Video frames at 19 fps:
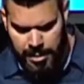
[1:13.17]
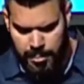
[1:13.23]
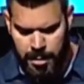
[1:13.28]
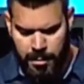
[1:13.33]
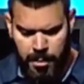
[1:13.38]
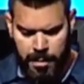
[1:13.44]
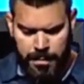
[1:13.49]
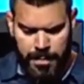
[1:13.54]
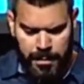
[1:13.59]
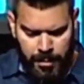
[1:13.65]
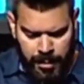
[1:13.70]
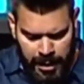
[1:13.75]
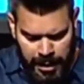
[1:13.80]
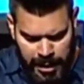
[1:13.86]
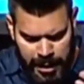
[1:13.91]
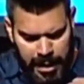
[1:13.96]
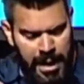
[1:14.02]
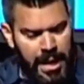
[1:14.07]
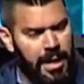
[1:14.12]
we want people to
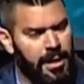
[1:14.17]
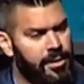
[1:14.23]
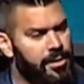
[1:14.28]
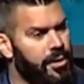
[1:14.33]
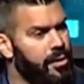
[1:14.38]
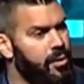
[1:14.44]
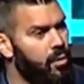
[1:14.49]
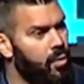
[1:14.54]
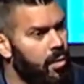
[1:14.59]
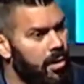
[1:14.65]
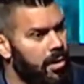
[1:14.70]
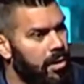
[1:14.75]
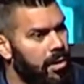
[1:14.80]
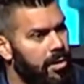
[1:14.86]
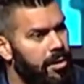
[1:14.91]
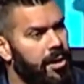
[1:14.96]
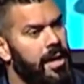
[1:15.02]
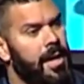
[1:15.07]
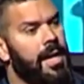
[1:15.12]
get into the
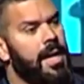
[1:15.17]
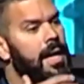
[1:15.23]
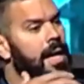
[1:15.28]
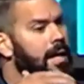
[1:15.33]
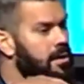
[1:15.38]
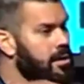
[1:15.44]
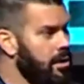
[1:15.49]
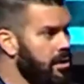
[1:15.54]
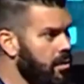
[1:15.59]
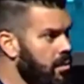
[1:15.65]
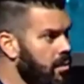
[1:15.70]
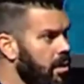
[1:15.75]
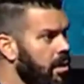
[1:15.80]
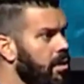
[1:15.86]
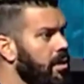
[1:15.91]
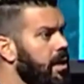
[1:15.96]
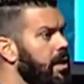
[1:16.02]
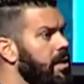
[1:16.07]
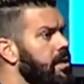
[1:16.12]
Word until the
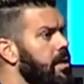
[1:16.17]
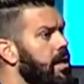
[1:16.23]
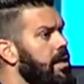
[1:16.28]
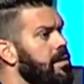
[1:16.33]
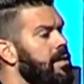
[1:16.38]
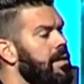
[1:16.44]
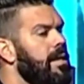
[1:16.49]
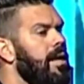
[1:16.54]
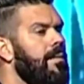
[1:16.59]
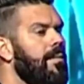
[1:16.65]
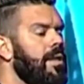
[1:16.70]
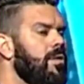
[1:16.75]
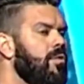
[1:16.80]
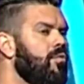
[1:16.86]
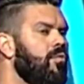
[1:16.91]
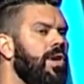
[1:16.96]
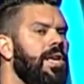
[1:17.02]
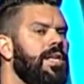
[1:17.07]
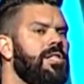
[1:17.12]
Word gets into them. And the
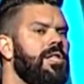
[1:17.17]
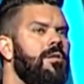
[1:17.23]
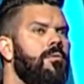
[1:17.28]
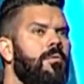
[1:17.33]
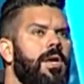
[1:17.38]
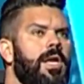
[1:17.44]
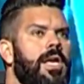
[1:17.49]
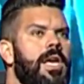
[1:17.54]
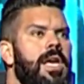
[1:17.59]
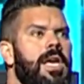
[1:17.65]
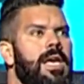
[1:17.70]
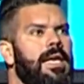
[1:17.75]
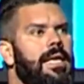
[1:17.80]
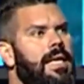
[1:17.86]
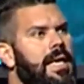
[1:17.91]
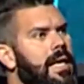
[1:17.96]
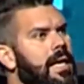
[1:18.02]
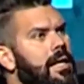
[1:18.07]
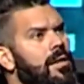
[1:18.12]
reason we
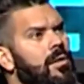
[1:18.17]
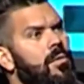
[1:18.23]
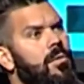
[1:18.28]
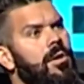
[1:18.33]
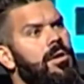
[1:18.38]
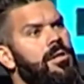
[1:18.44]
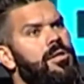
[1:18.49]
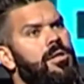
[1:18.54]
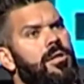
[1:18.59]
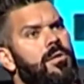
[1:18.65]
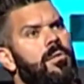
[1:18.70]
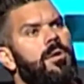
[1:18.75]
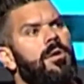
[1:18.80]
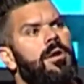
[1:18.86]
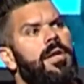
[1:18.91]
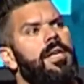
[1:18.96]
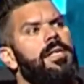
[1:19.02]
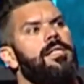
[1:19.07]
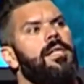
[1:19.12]
get in the Word till the
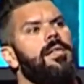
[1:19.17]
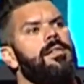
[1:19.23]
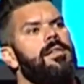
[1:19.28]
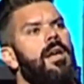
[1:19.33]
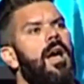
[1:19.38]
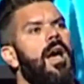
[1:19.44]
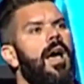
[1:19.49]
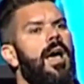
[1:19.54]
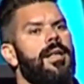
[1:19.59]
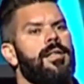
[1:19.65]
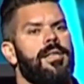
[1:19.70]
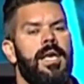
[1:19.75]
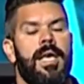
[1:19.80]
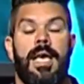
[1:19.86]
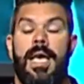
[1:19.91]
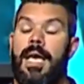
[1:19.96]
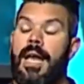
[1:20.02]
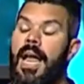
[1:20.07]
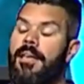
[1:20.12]
Word gets into us,
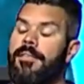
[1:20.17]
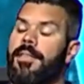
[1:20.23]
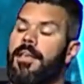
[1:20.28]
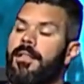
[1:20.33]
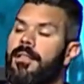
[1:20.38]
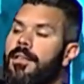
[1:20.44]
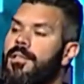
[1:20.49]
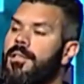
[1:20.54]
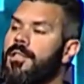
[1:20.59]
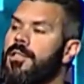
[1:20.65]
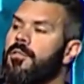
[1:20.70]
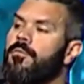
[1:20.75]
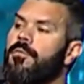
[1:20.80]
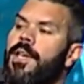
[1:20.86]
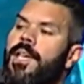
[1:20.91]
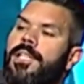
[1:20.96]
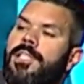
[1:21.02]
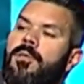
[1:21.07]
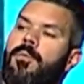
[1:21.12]
and I think this is the
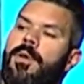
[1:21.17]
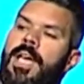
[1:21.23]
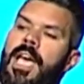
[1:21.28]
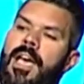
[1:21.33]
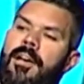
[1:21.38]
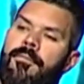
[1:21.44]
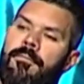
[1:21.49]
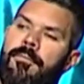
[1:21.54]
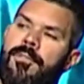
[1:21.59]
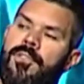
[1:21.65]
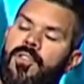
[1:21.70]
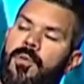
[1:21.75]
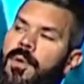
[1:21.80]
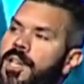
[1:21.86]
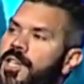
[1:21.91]
reason we have so many